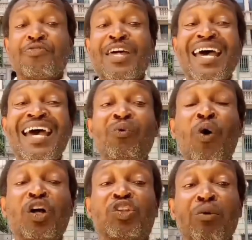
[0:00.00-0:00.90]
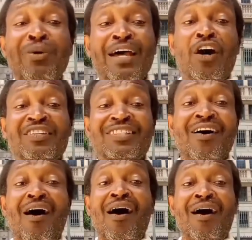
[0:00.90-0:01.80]
They want to make us
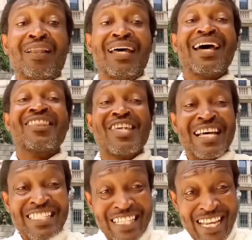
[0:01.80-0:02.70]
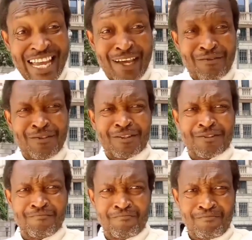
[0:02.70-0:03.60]
all their
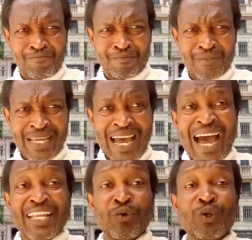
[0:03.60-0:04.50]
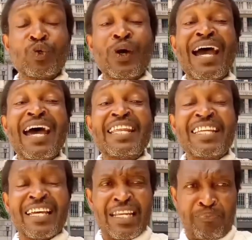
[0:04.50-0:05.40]
slaves, and they will do
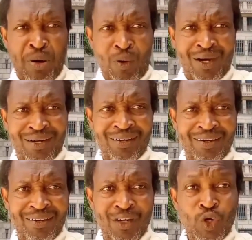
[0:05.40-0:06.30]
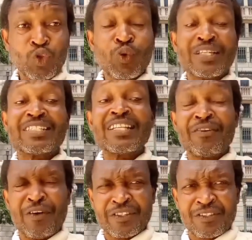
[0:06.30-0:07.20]
anything in their power to
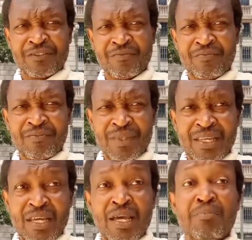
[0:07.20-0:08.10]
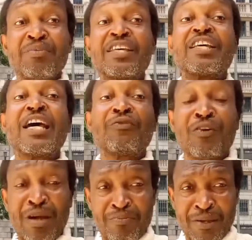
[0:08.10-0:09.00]
enslave us. Be
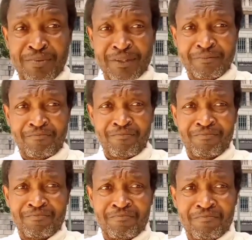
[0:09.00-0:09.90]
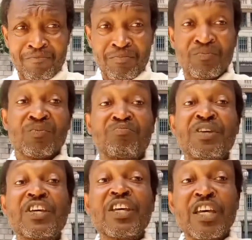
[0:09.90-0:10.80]
careful, my people.
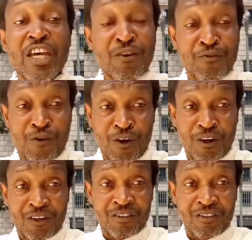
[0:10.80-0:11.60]
Be careful.